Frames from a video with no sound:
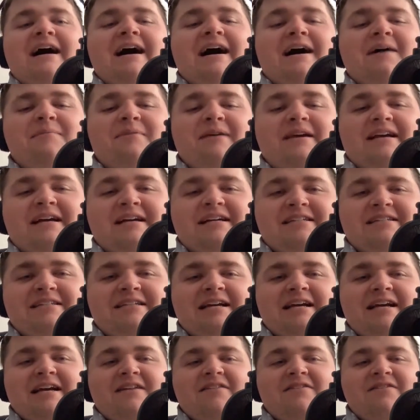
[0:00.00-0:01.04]
because
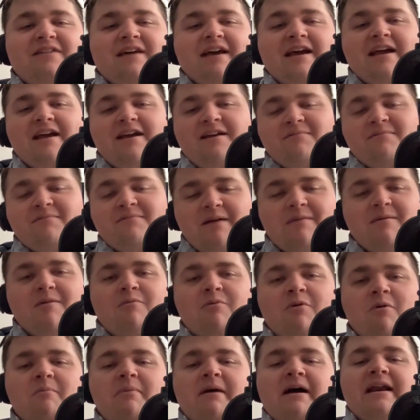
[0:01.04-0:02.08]
they maybe
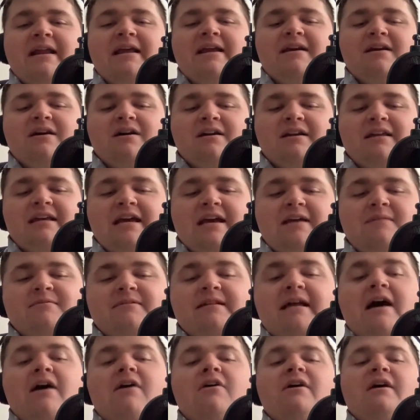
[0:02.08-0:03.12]
were betting on
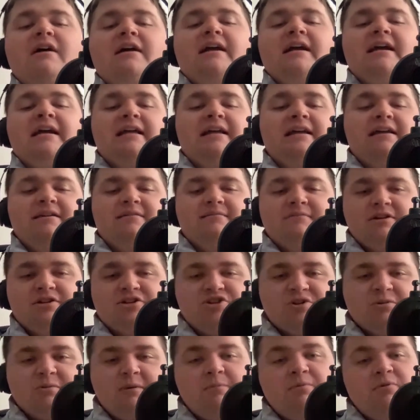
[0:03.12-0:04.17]
games. Now, it
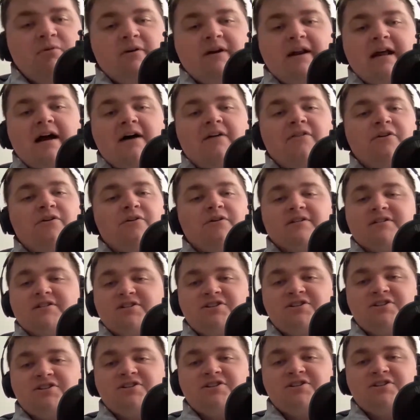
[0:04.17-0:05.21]
should be pointed out, there is a
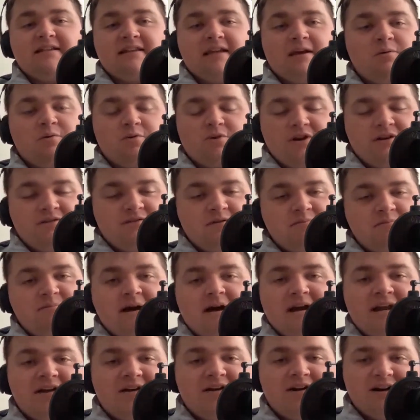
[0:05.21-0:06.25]
chance that they weren't even
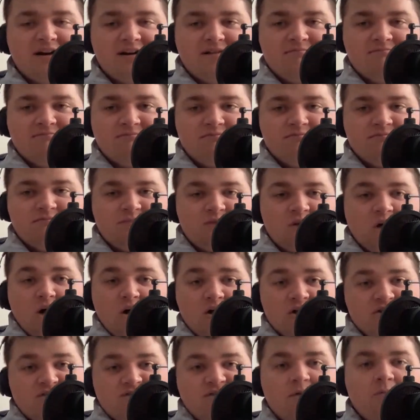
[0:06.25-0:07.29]
betting on
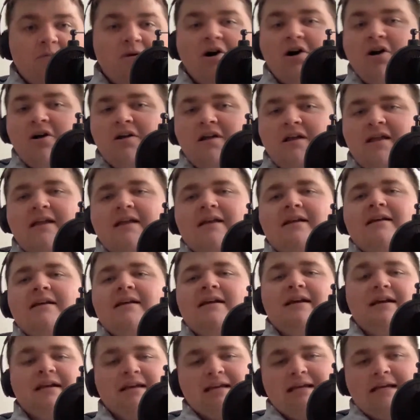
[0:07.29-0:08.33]
college football.
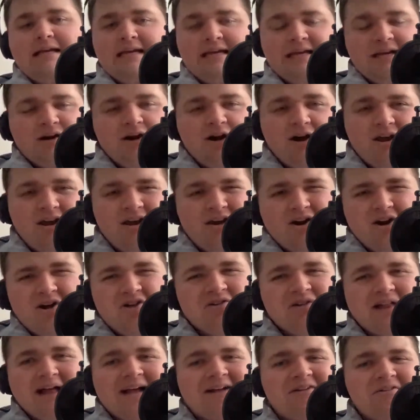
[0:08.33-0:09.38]
In all
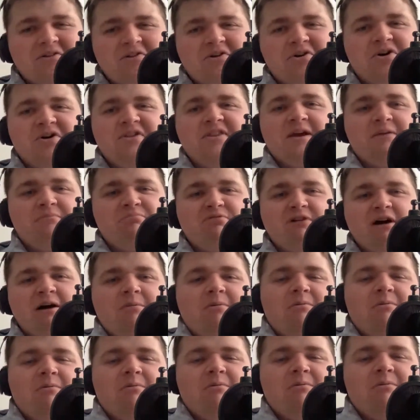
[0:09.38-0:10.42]
likelihood, they
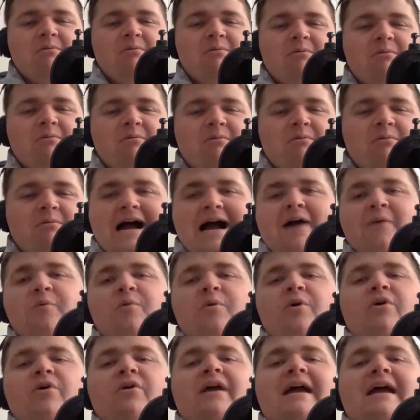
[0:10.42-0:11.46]
probably weren't.
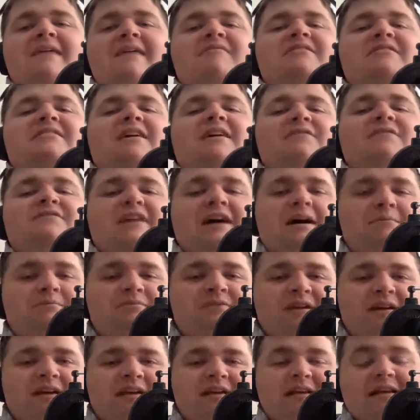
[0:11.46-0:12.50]
I really have a tough
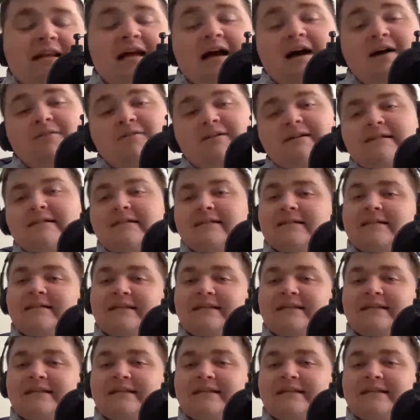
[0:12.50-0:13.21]
time thinking. Now,